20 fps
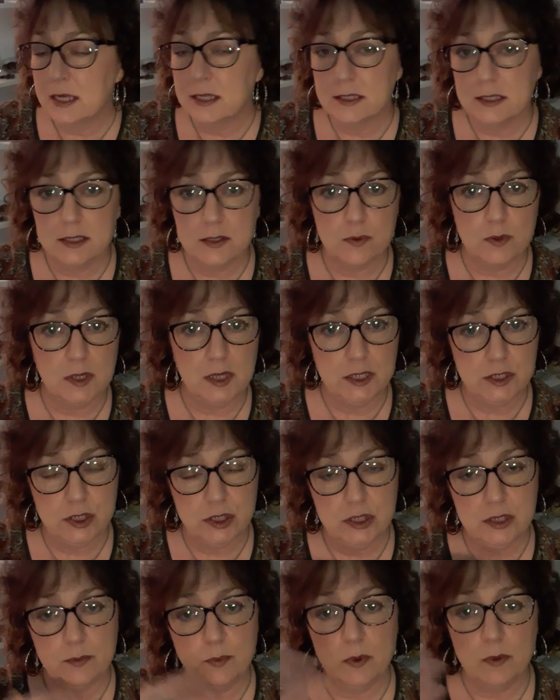Is this
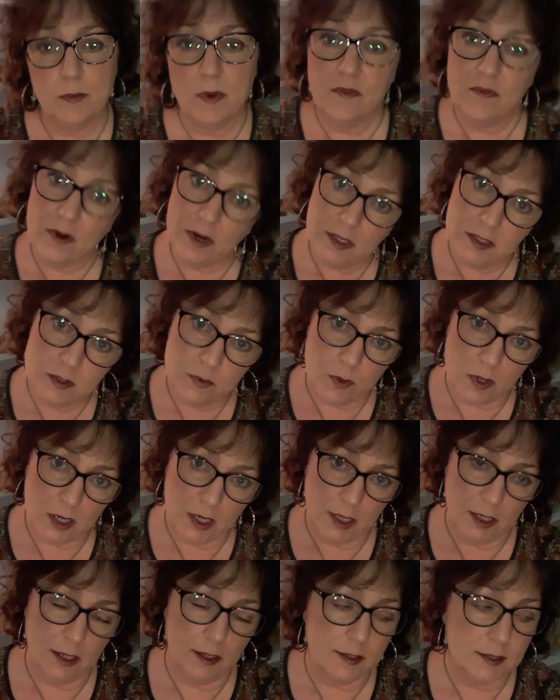relationship with my friends
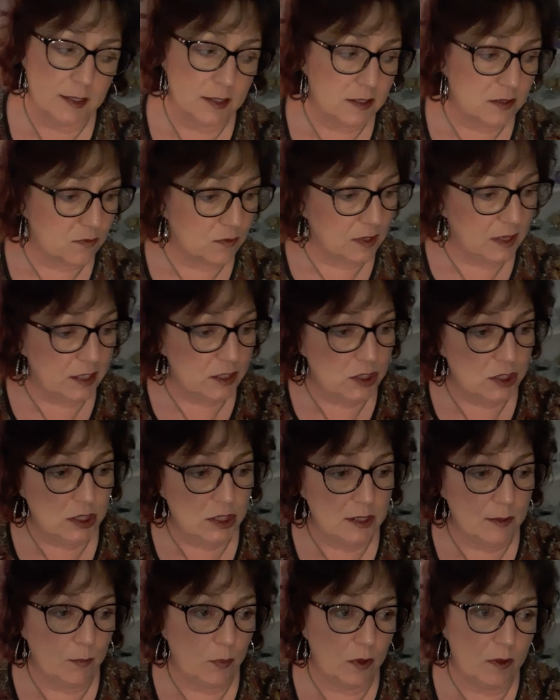working? Is this
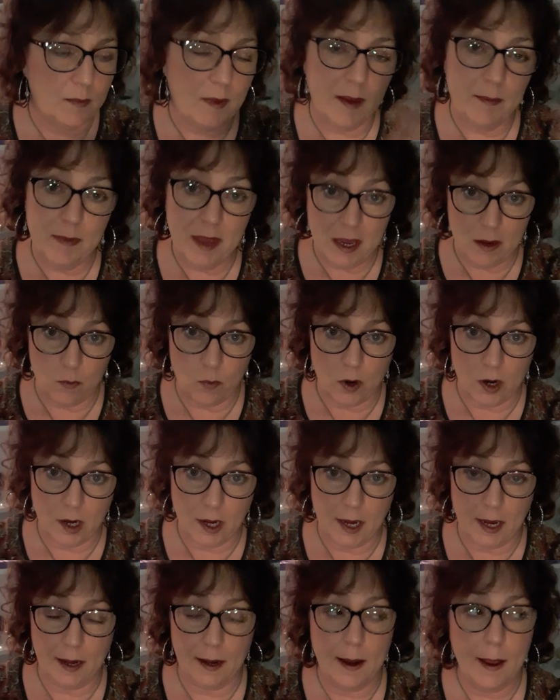relationship with my mate
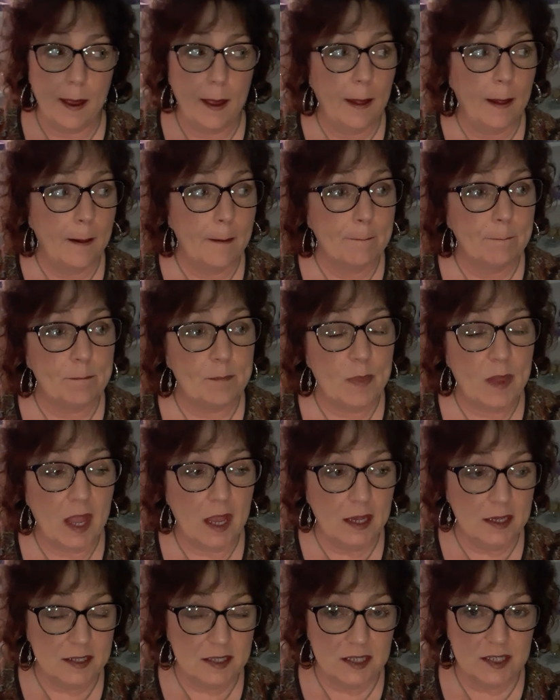working?
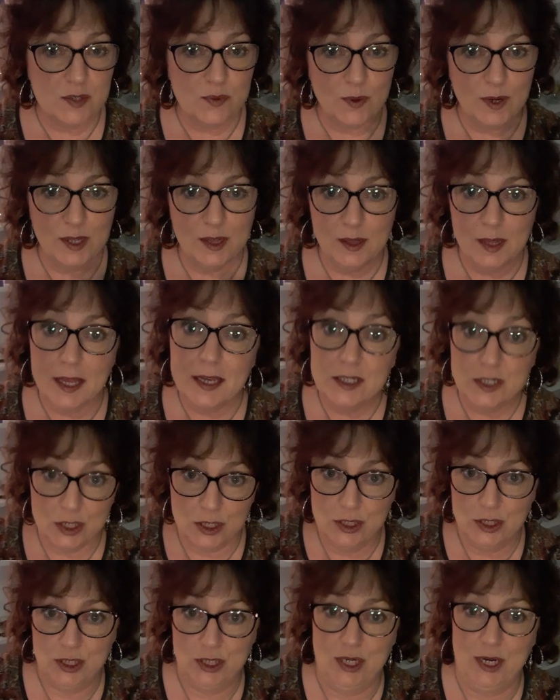Is this
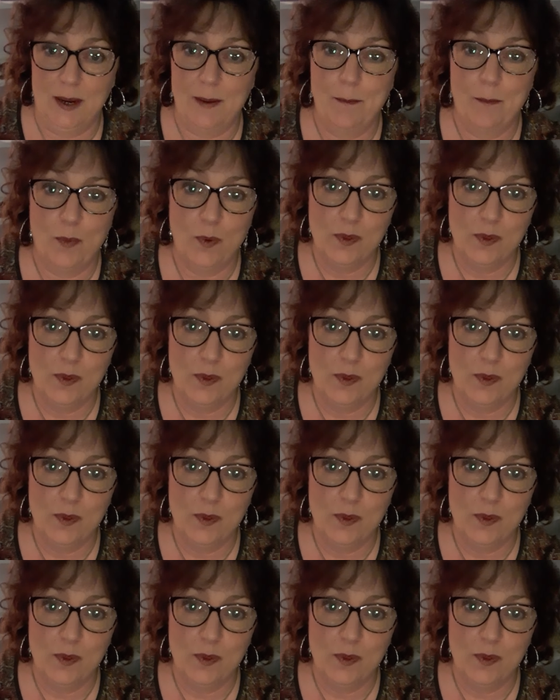relationship